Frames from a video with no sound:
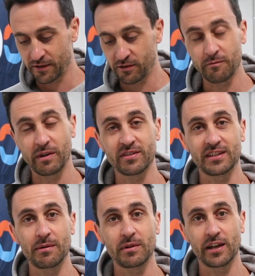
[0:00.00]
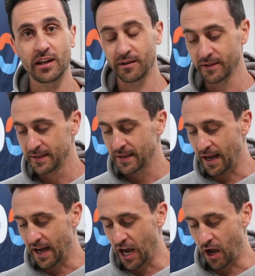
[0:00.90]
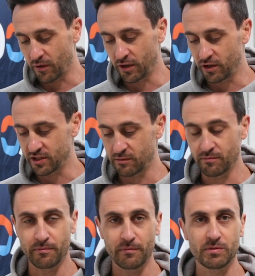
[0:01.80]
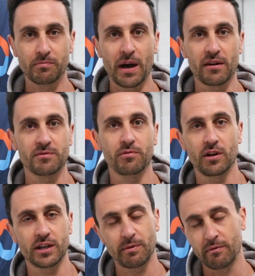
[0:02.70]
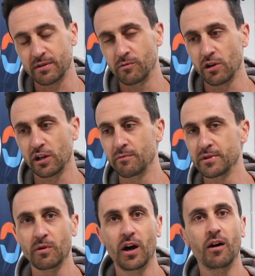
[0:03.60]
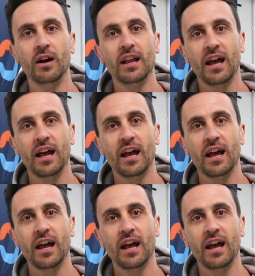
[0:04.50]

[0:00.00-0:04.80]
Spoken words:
We'll do a bit of steam cleaning and we're going to use some Bowden's products, probably some water glue as well,